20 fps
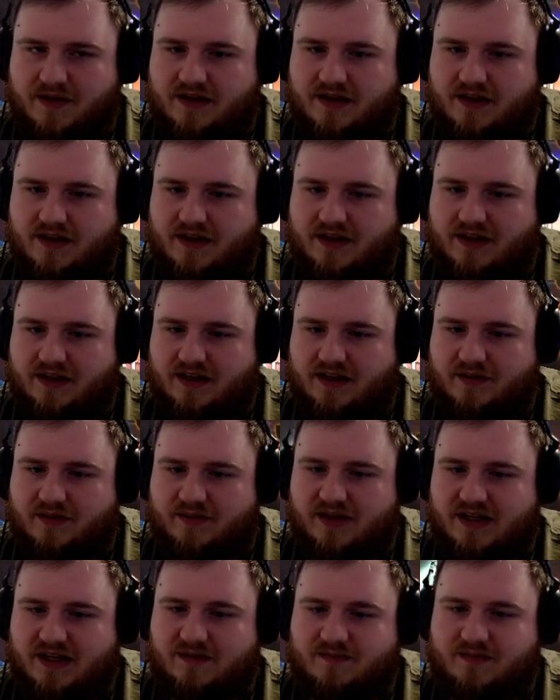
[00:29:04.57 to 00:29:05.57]
I think our
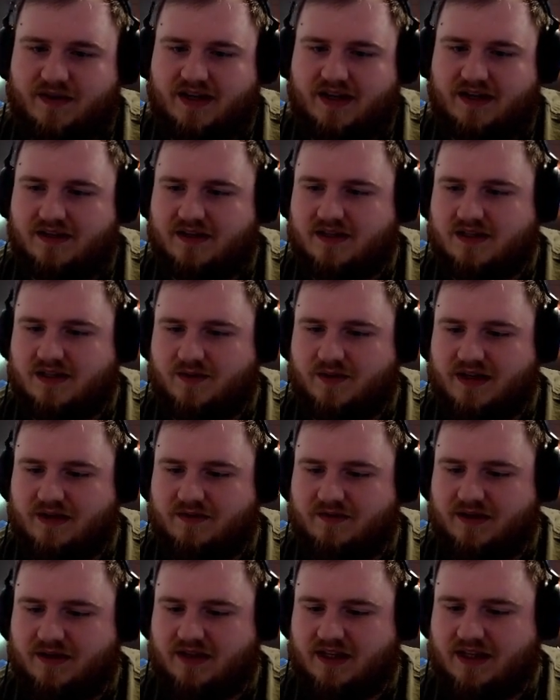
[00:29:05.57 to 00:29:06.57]
best bet is swing
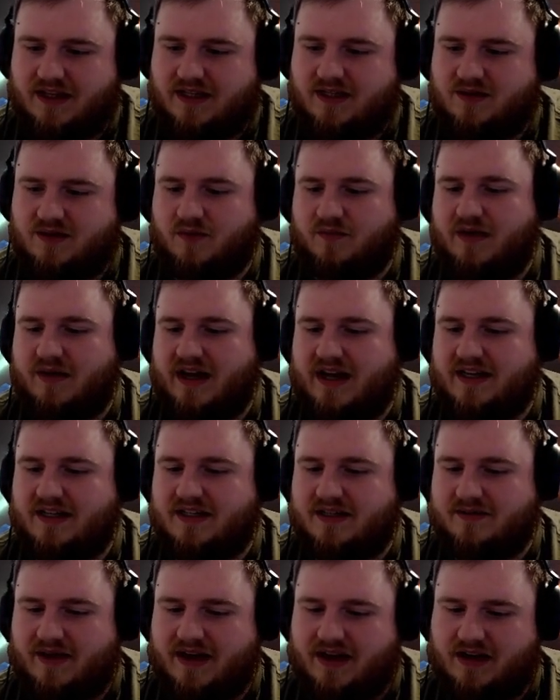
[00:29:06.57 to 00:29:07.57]
in with this. We'll pay in
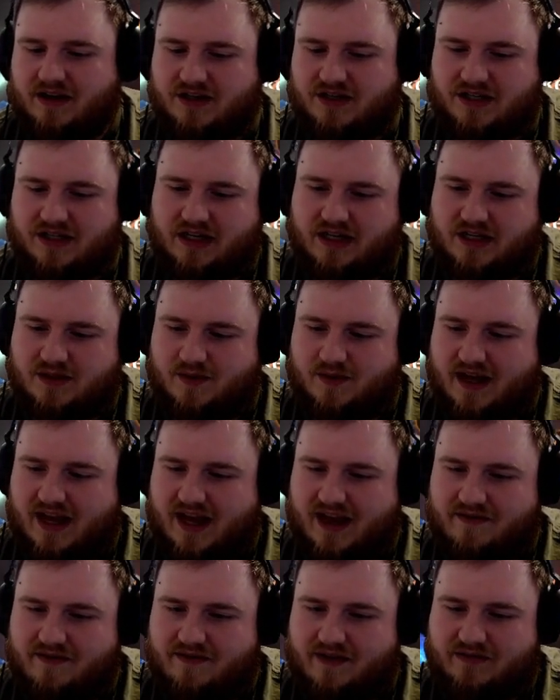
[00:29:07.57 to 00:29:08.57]
some energy because we
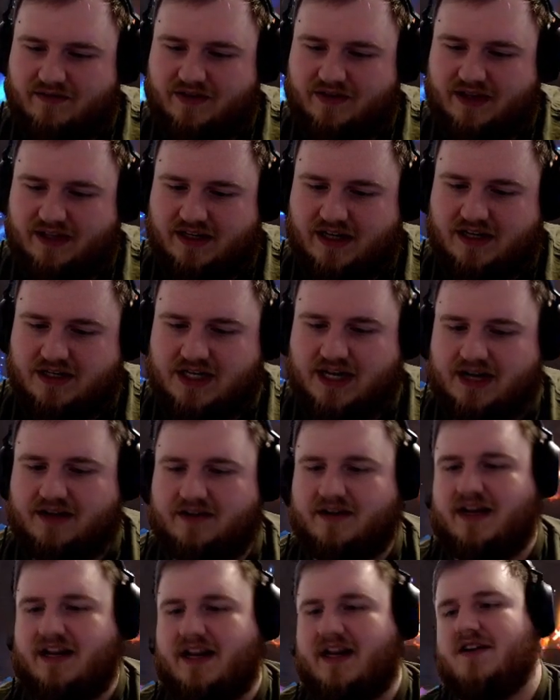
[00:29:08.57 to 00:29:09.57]
have everything to
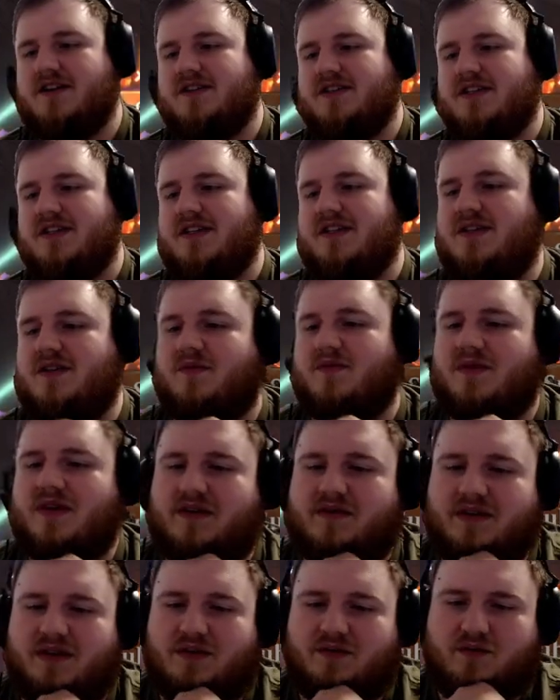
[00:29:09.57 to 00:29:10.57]
generate energy, so we're not
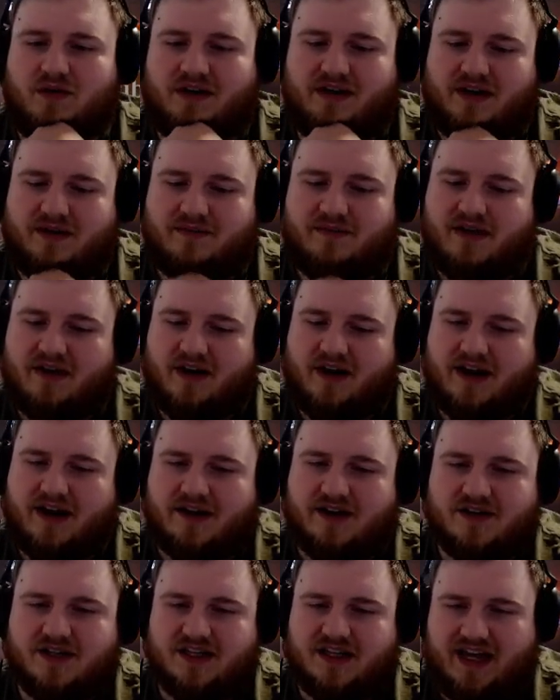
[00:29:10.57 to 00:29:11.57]
really worried about our
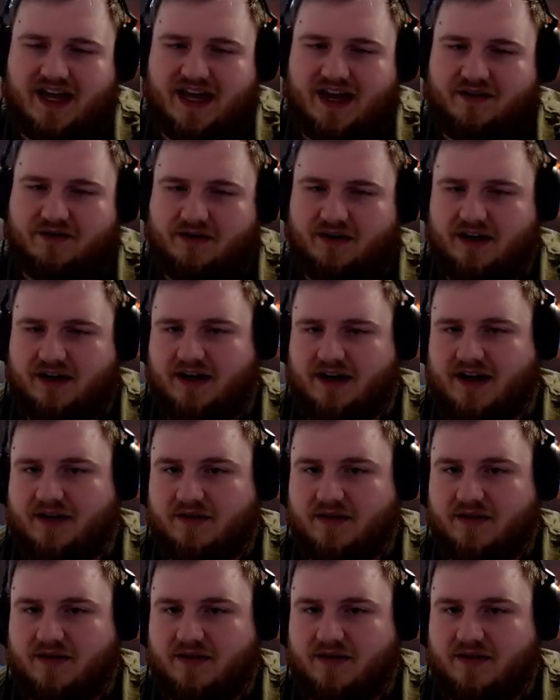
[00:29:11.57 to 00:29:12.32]
energy count right now.